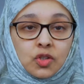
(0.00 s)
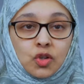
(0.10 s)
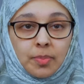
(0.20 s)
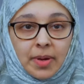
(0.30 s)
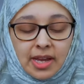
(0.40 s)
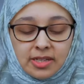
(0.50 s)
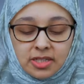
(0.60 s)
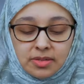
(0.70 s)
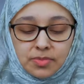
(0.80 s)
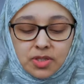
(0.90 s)
top
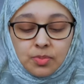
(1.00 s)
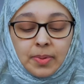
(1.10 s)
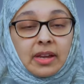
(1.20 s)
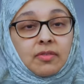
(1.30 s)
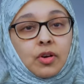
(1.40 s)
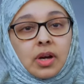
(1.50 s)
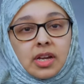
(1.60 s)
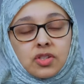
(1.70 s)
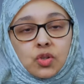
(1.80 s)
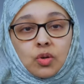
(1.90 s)
items to pack for
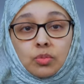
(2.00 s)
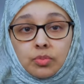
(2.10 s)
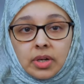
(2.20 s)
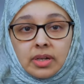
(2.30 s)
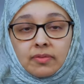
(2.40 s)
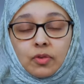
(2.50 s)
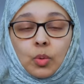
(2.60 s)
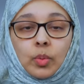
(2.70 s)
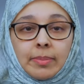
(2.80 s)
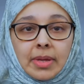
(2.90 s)
Hajj or Umrah
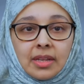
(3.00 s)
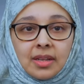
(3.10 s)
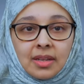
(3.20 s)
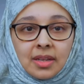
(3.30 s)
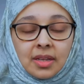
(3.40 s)
for women.